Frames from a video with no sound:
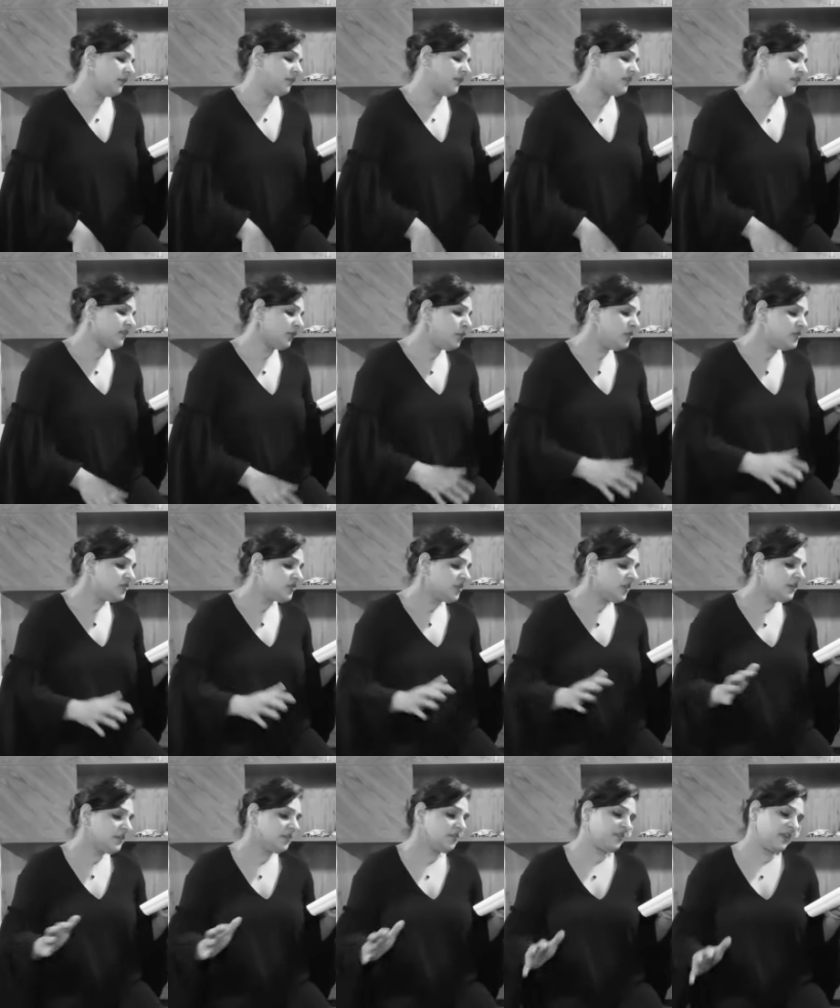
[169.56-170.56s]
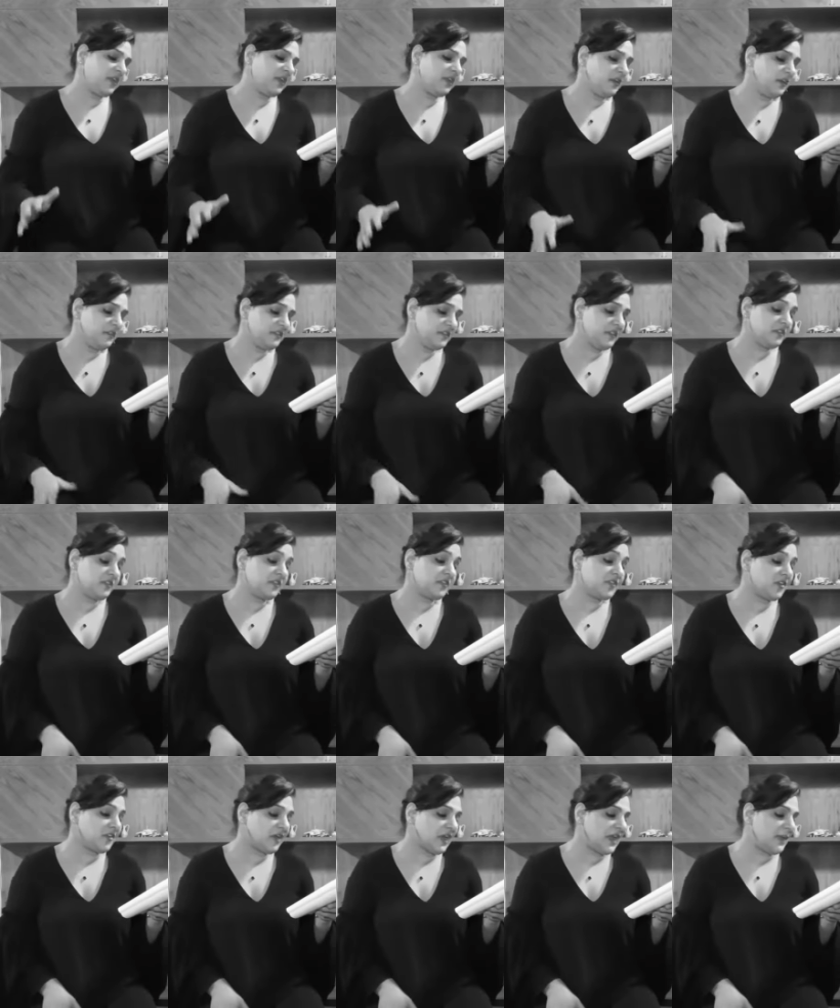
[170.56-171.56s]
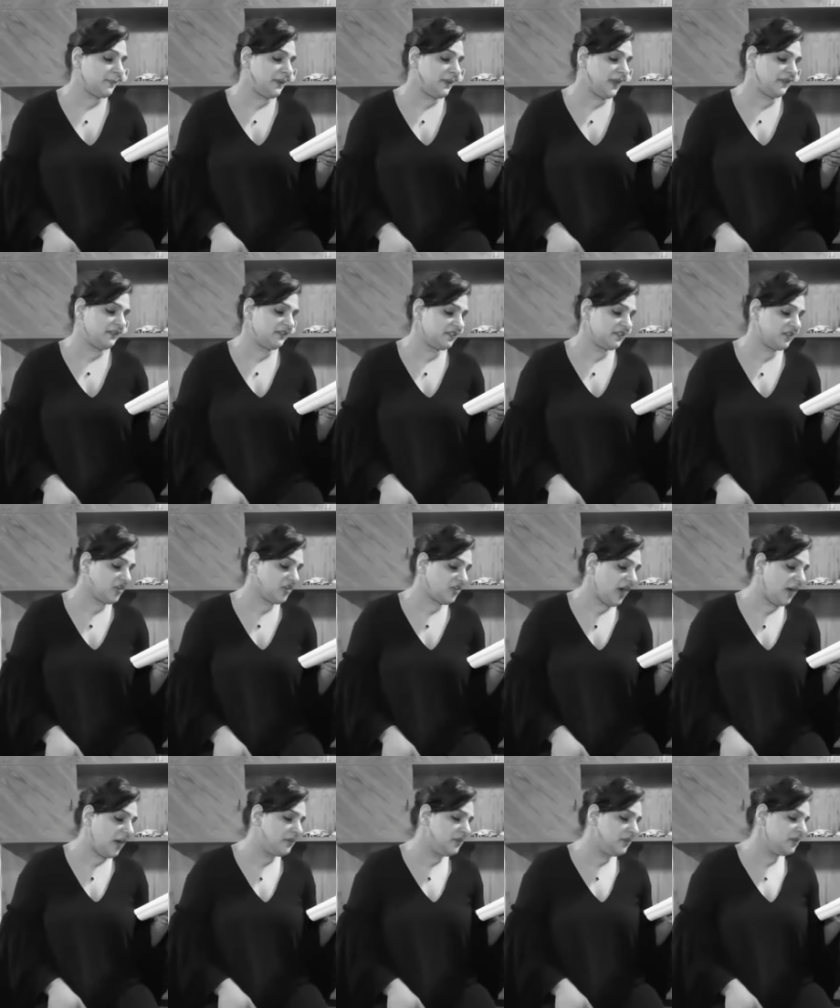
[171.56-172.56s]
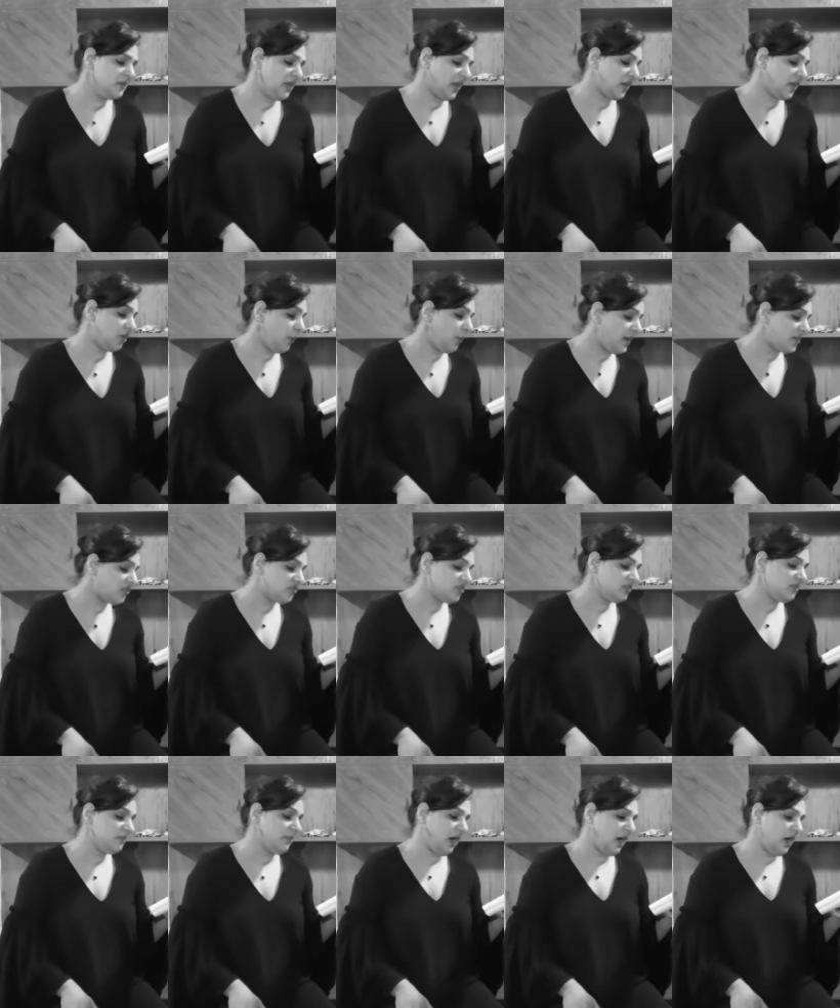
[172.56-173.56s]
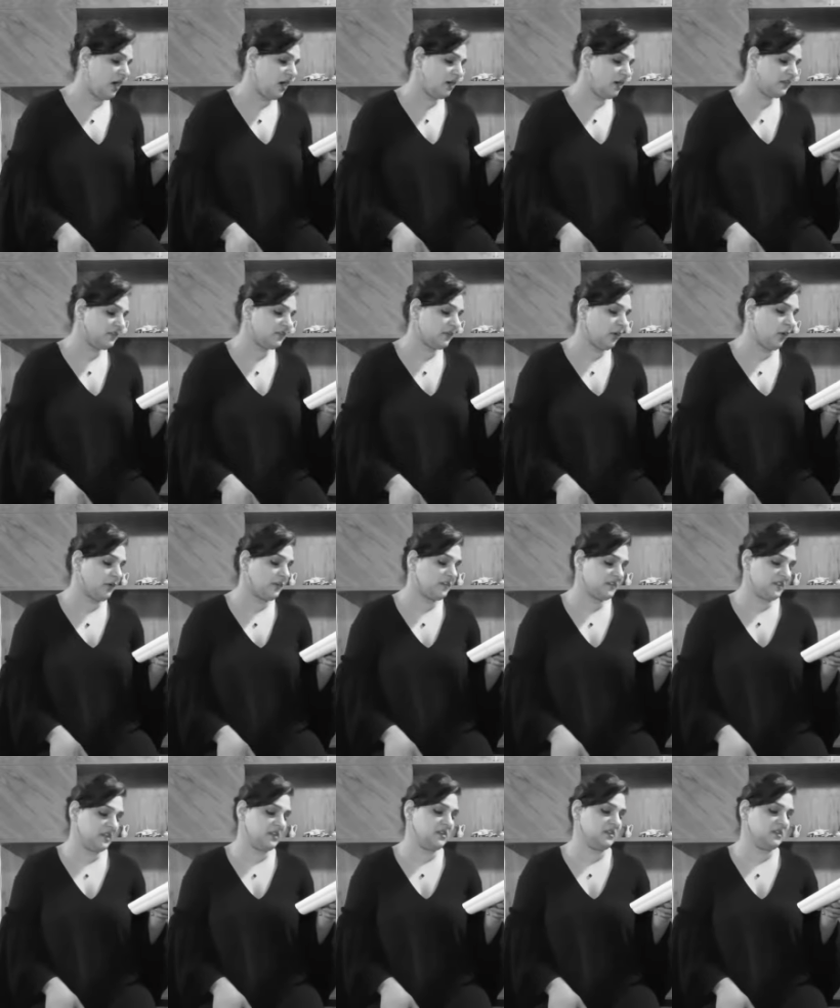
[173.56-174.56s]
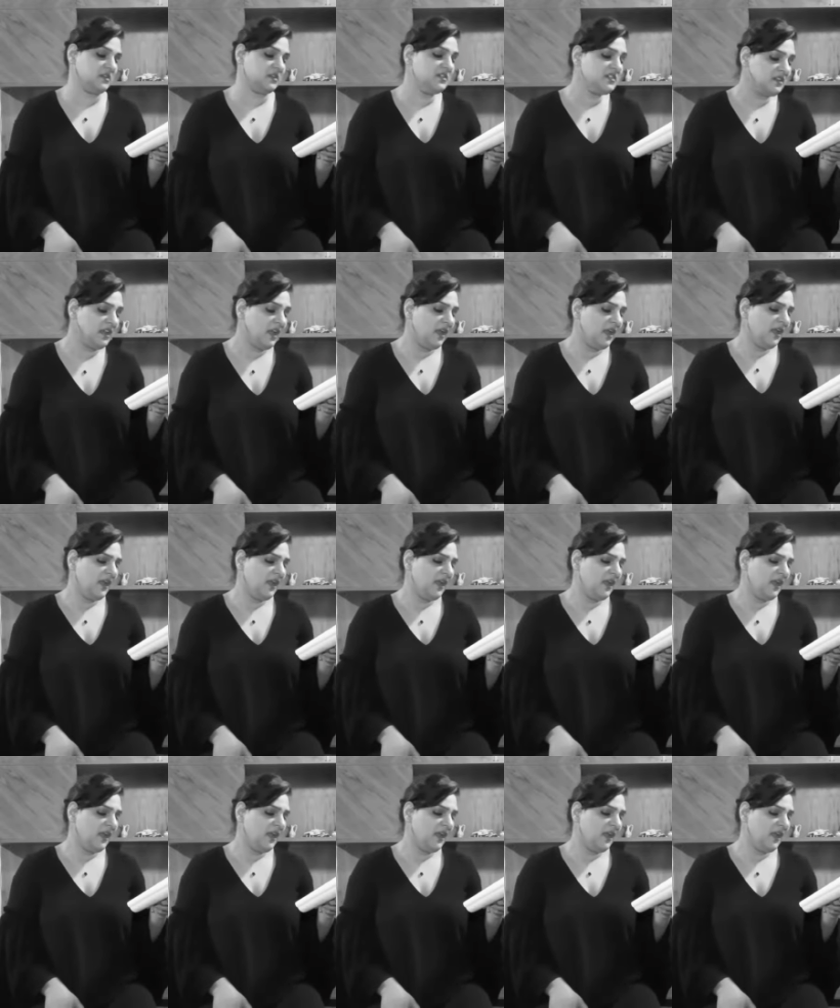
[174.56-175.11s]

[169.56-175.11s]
The soldiers' fingers scrape and scrabble like question marks or sickles.